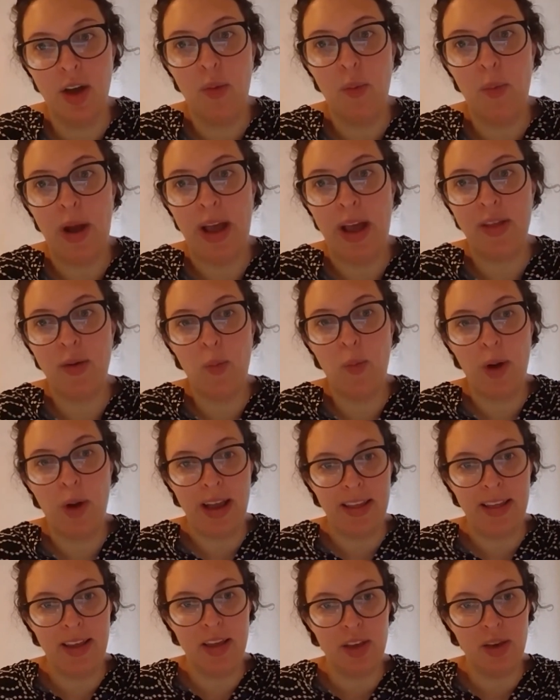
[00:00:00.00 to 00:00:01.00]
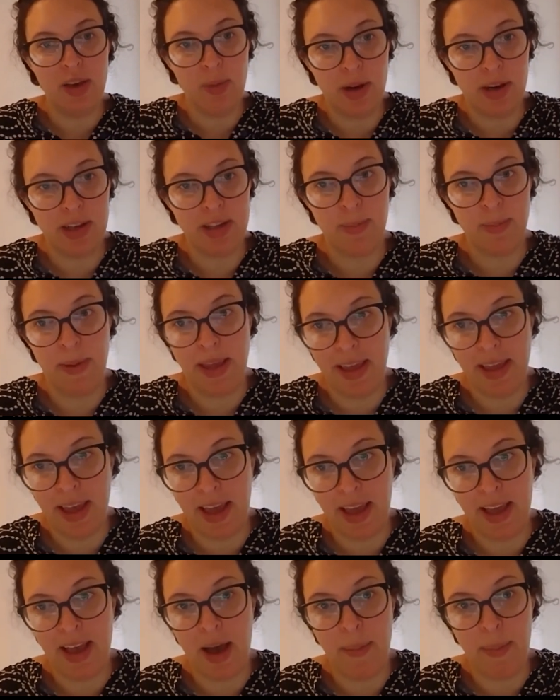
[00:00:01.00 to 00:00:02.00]
where the way that you are
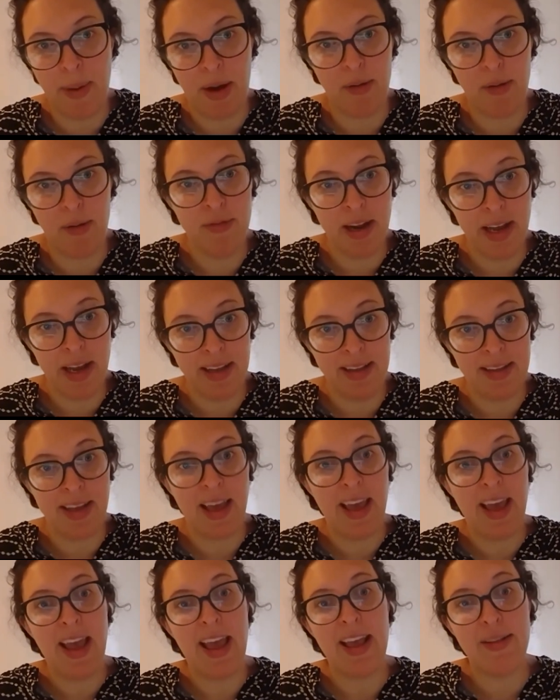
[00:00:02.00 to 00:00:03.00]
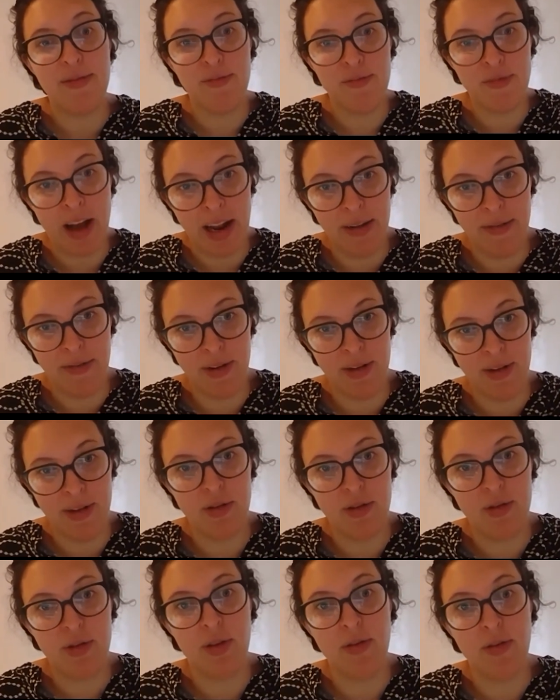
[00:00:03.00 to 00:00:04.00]
speaking about risk is
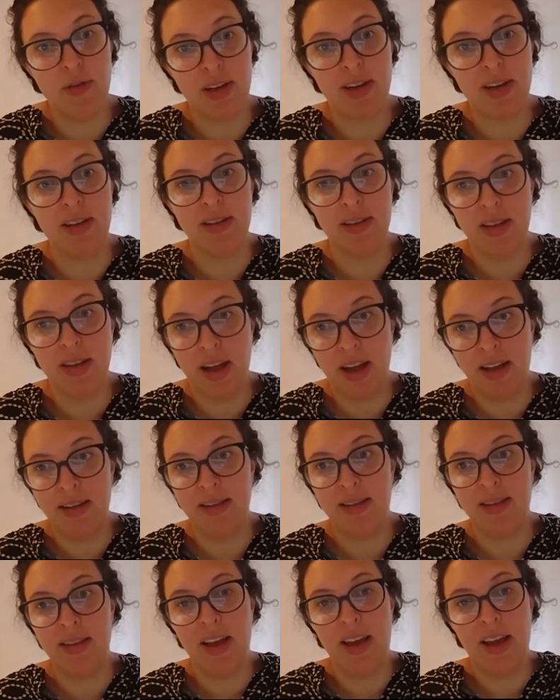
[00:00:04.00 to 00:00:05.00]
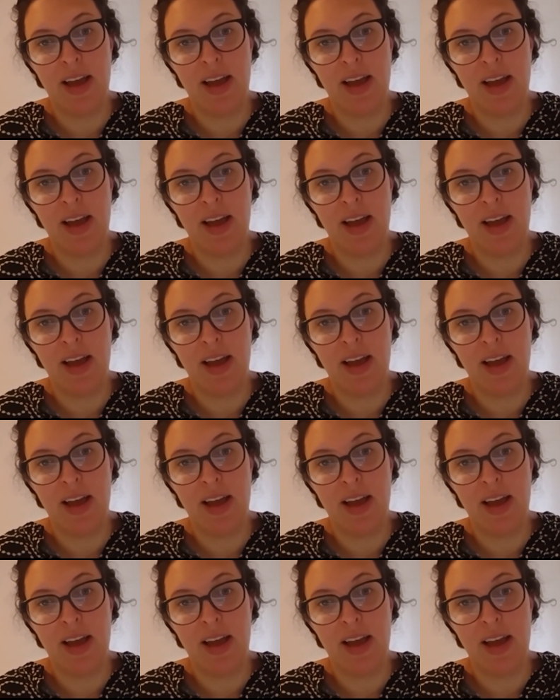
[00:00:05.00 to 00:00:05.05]
relevant to the concerns